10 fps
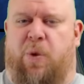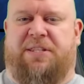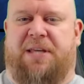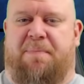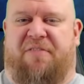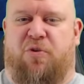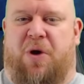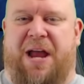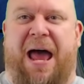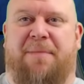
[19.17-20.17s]
What's up
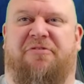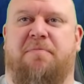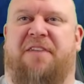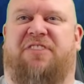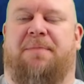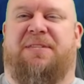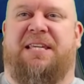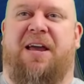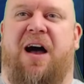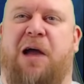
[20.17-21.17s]
everyone, Adam from F W
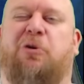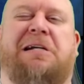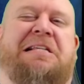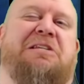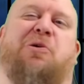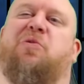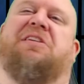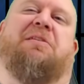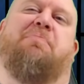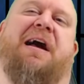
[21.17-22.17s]
C I. What is all
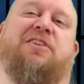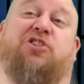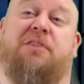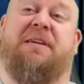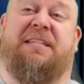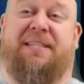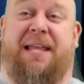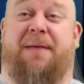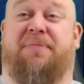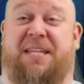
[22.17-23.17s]
this about? Jimmy
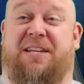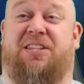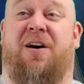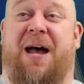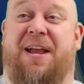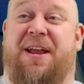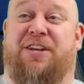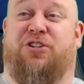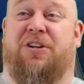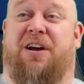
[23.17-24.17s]
slams the entire
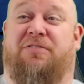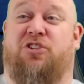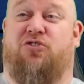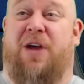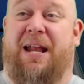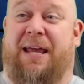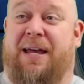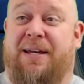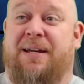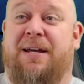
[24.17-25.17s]
nation of
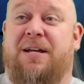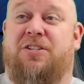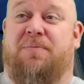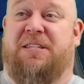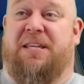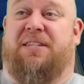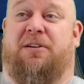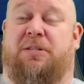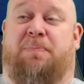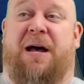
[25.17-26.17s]
Australia. Jimmy's
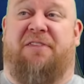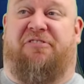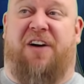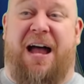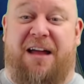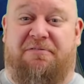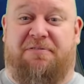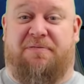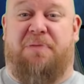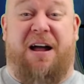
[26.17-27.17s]
Insults part
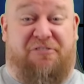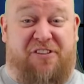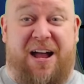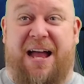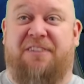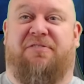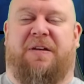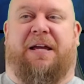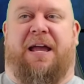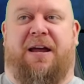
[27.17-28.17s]
five, part five.
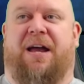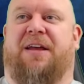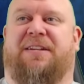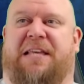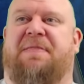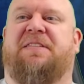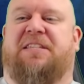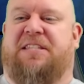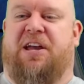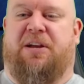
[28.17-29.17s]
Okay, I understand this
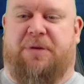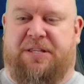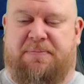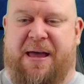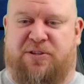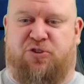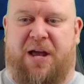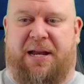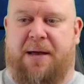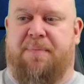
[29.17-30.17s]
is the only one that's about
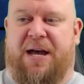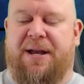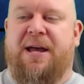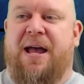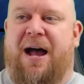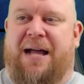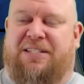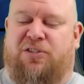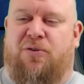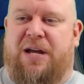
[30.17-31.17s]
Australia, but I
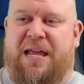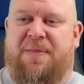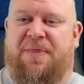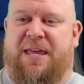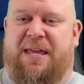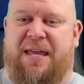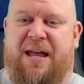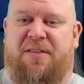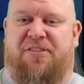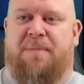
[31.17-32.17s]
saw in the
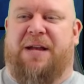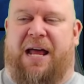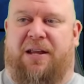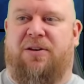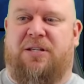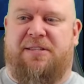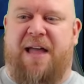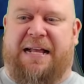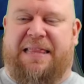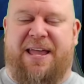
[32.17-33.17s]
uh, thumbnail, it looks
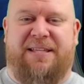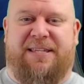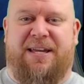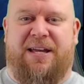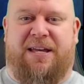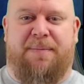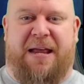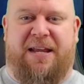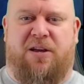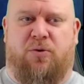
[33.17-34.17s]
like there's a
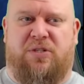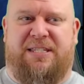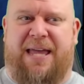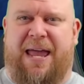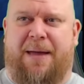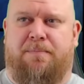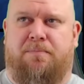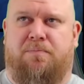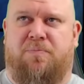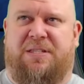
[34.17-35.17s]
comedian called
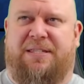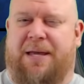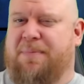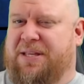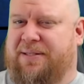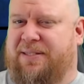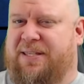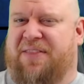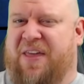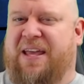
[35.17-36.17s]
Sam Simmons,
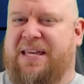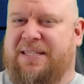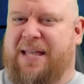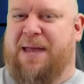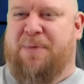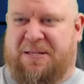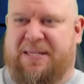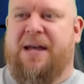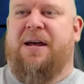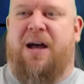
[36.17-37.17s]
I think his name is.
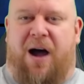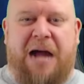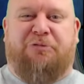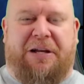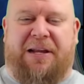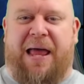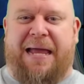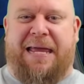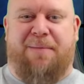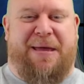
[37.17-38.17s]
I really like
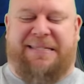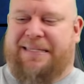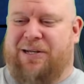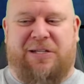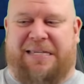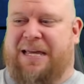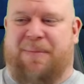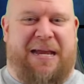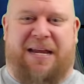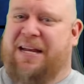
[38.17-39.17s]
him. He's this Aussie
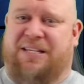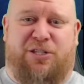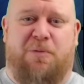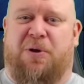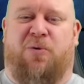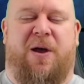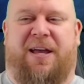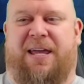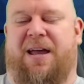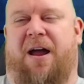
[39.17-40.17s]
comedian, he's super
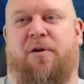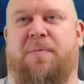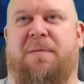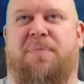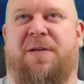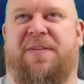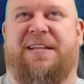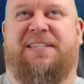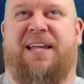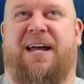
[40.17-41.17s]
quirky. I remember
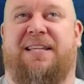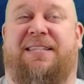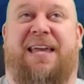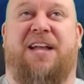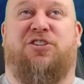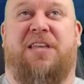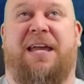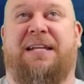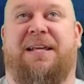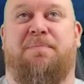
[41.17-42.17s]
this uh, sketch that
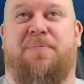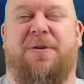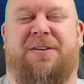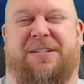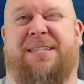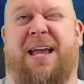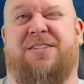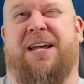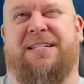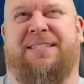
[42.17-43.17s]
he did, not a sketch,
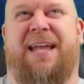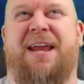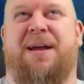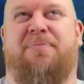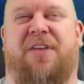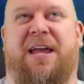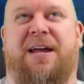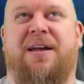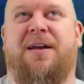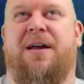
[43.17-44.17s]
like a stand-up
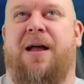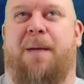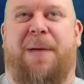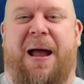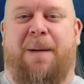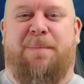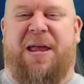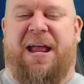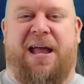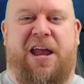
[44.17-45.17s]
thing about
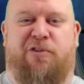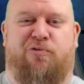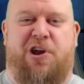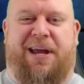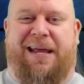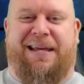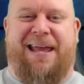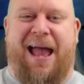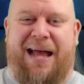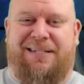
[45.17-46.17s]
being an erotic
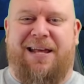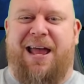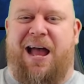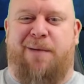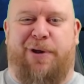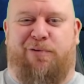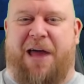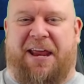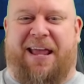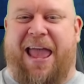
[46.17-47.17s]
cat. I'm an
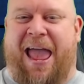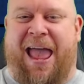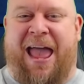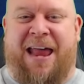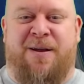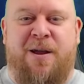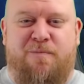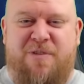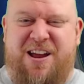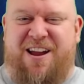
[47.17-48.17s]
erotic cat.
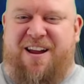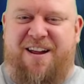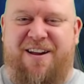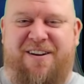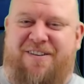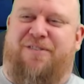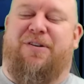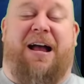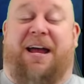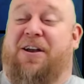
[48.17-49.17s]
Oh,
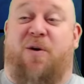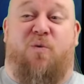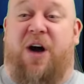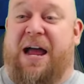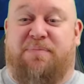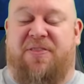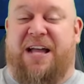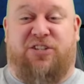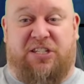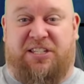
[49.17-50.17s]
I don't know why, but
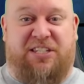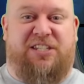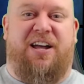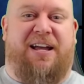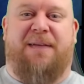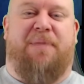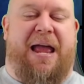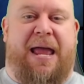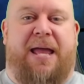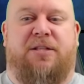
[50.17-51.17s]
that just stuck in my
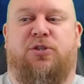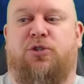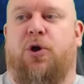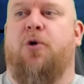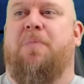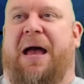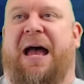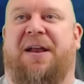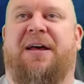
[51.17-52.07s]
head so bad.